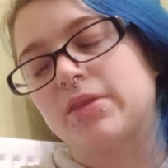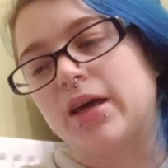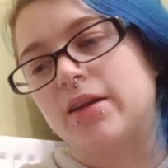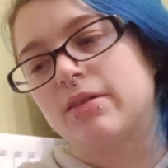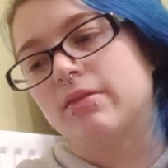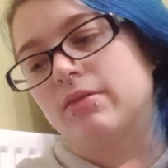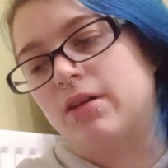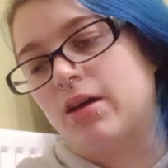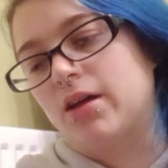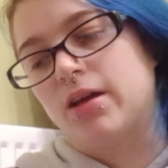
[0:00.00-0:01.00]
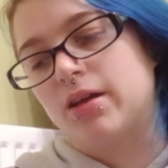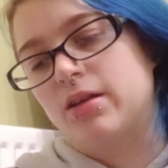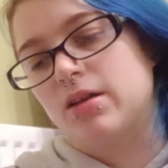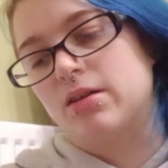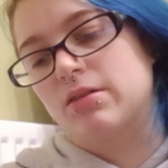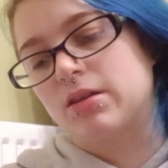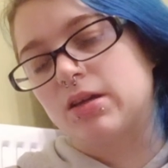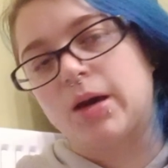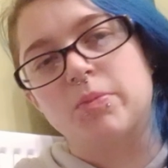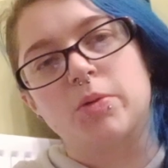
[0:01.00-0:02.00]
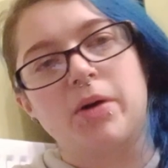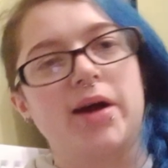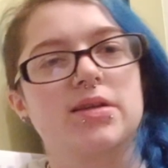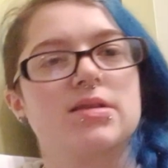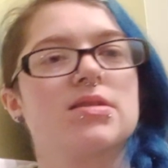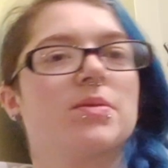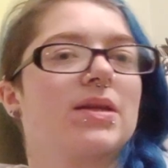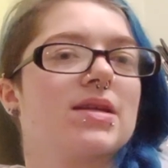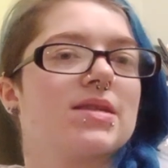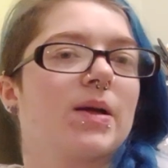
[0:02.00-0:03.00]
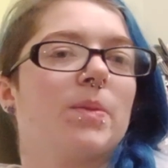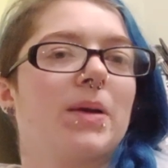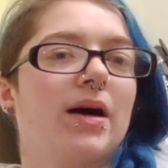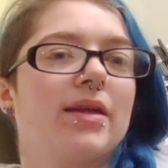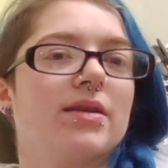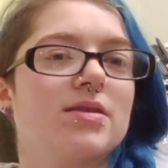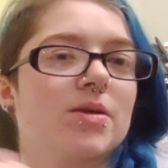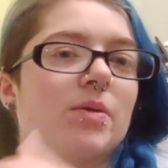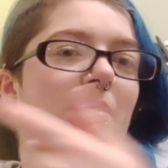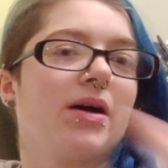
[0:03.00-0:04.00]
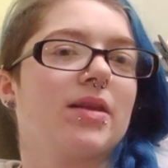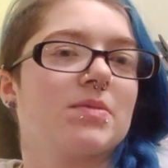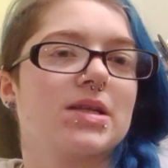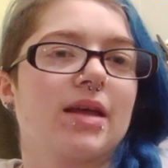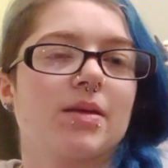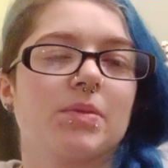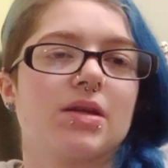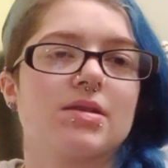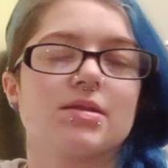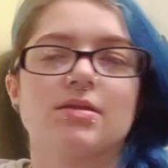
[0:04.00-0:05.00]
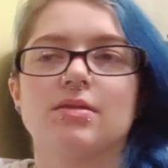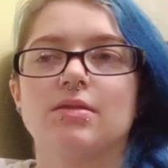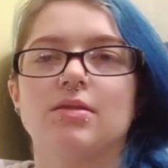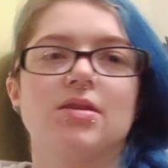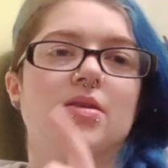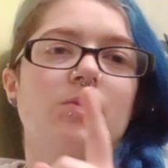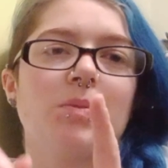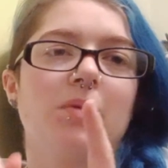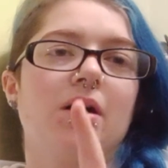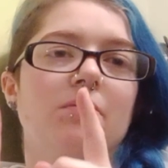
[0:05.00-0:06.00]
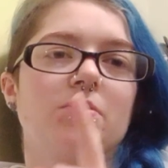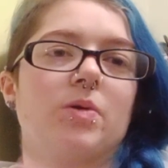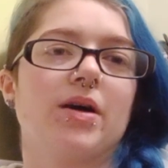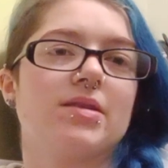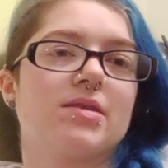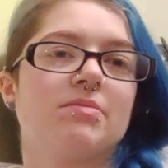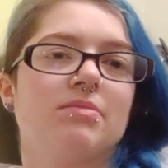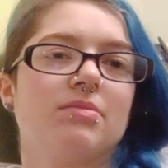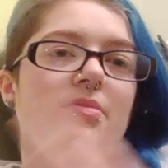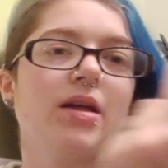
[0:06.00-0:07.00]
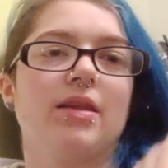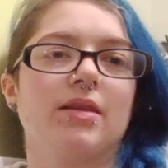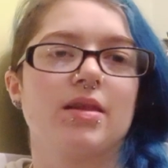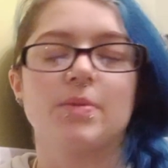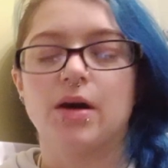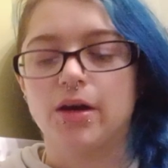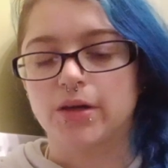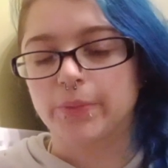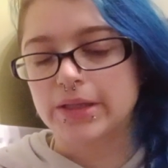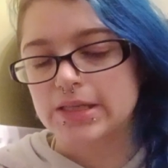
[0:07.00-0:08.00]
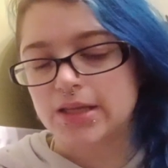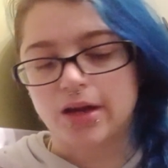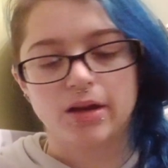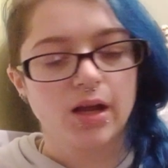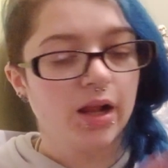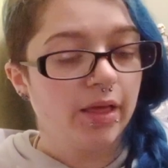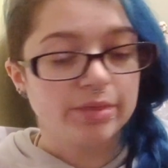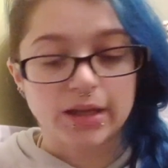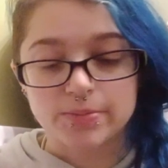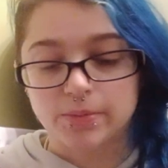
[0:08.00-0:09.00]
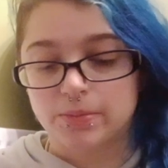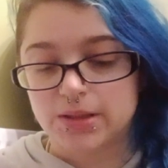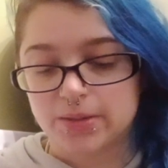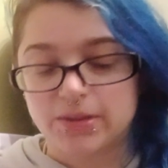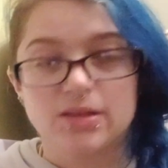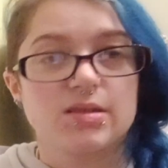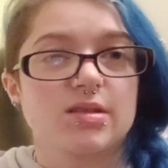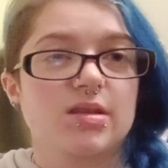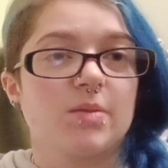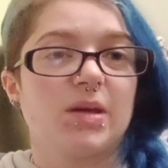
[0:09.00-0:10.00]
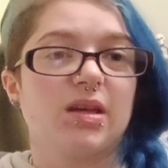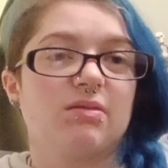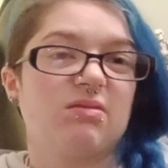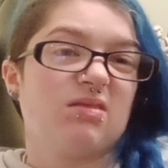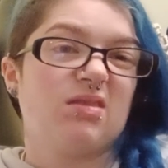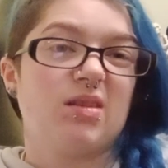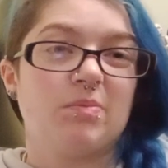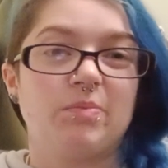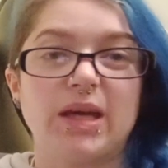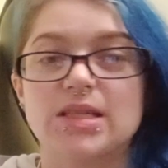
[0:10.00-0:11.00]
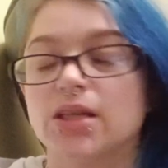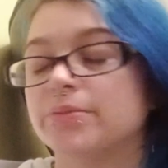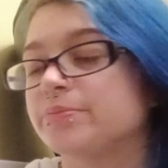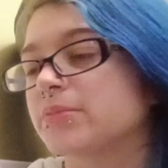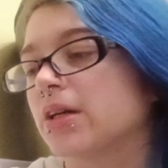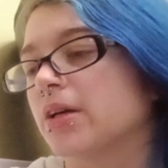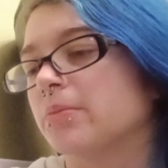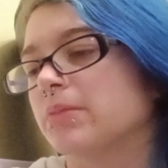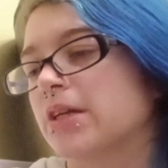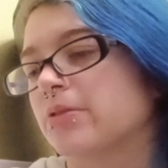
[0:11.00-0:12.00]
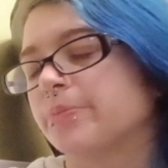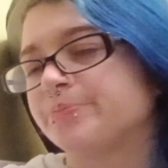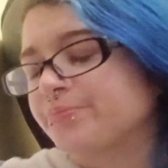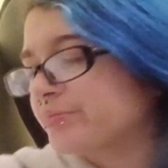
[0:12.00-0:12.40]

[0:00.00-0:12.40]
then you get more practice at doing the single ply than you do applying them together, because you do one part twice and then the other part only once, so that's probably something that's just going to be better later on.